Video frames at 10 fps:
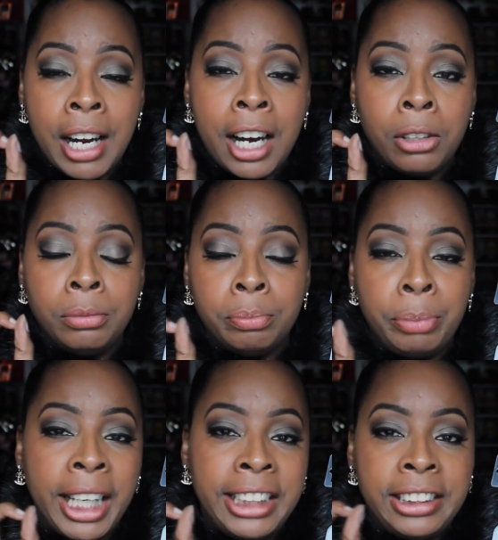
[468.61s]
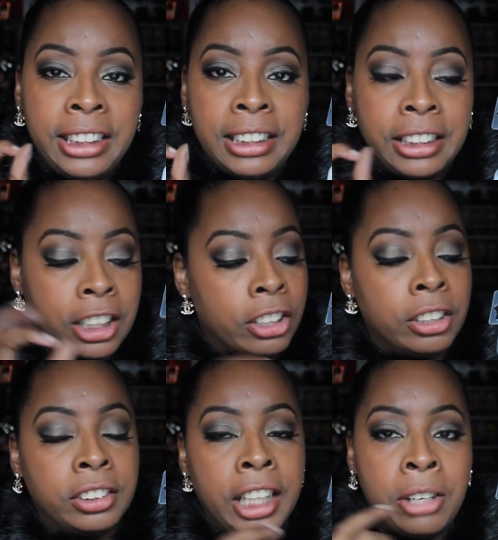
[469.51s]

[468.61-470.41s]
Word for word: round pasty stickers